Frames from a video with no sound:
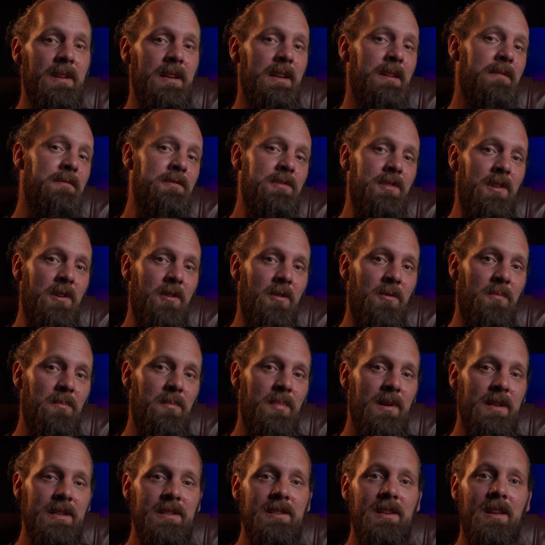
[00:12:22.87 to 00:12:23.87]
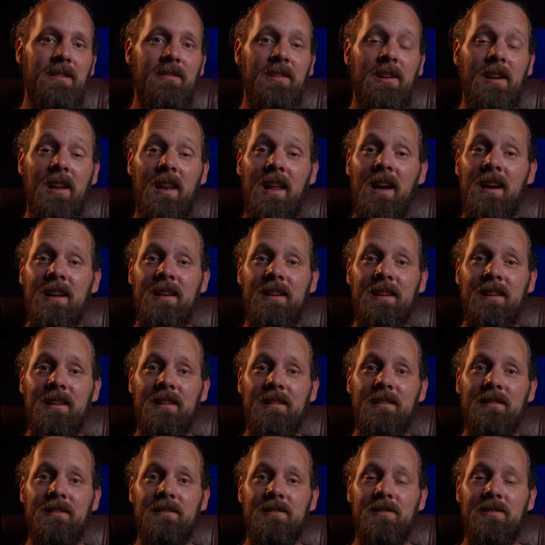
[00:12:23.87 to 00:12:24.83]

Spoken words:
If so, please give it a like,